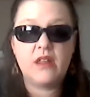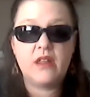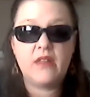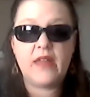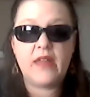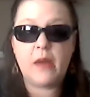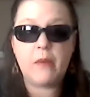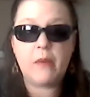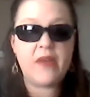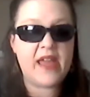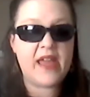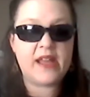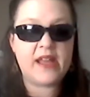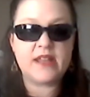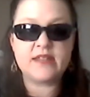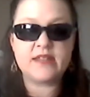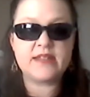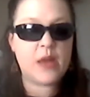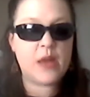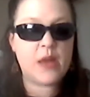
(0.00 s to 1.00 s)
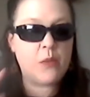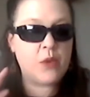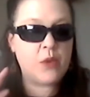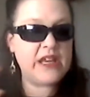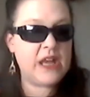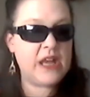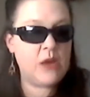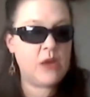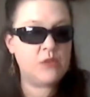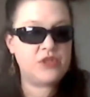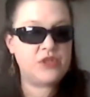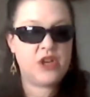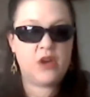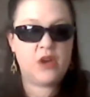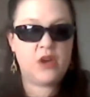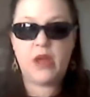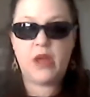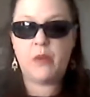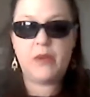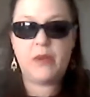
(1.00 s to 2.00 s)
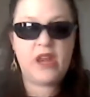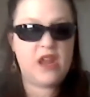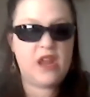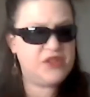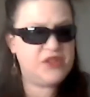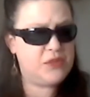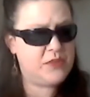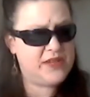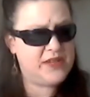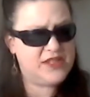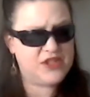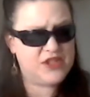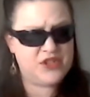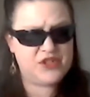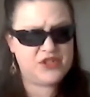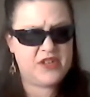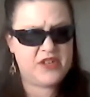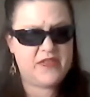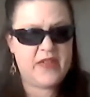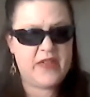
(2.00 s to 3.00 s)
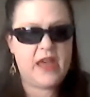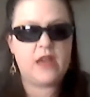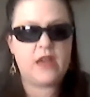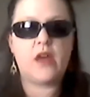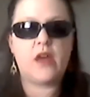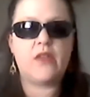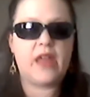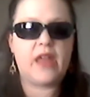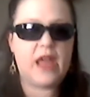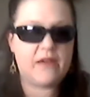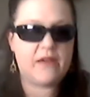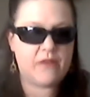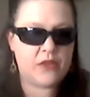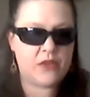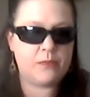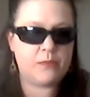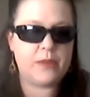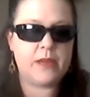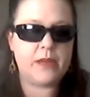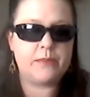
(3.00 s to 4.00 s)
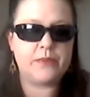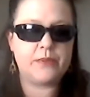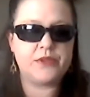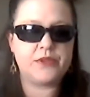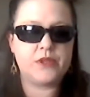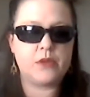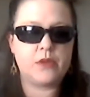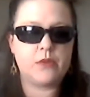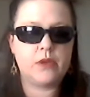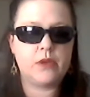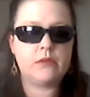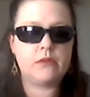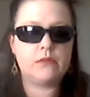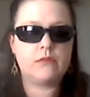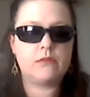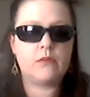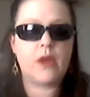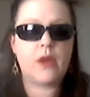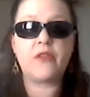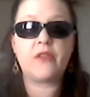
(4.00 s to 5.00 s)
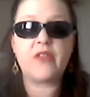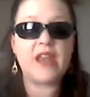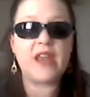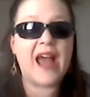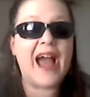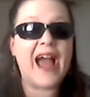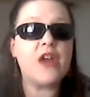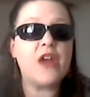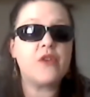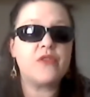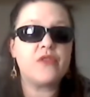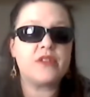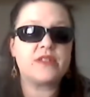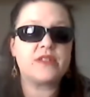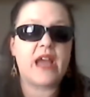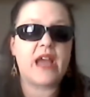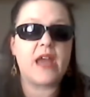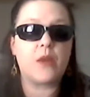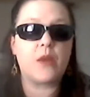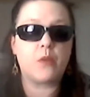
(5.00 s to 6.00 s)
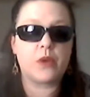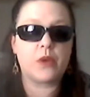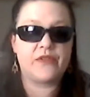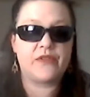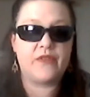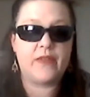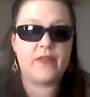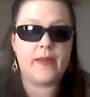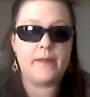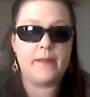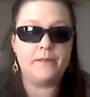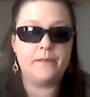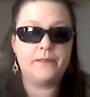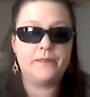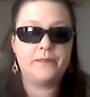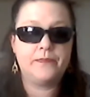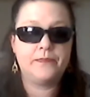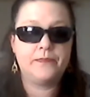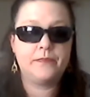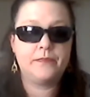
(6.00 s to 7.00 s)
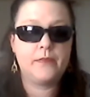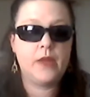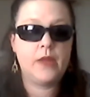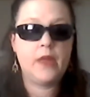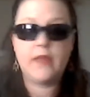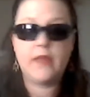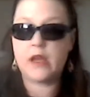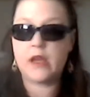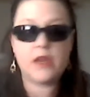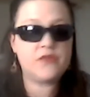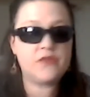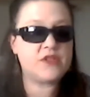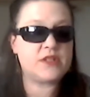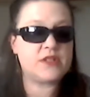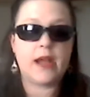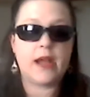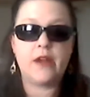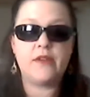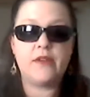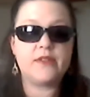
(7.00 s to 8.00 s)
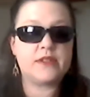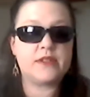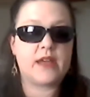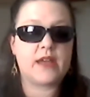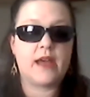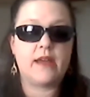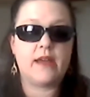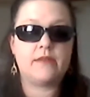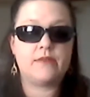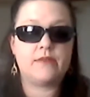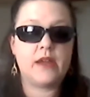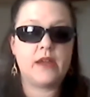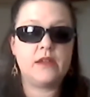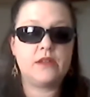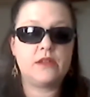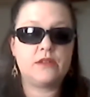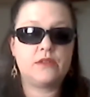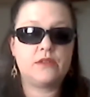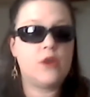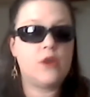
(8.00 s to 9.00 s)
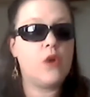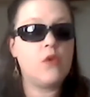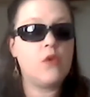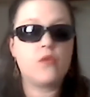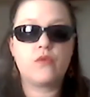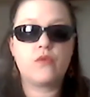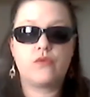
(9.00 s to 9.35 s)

That way they can say, we don't do it. We don't do research in that. No, they have other people do it. Rather than hire this guy to work for them. They could have just hired this guy, right? No.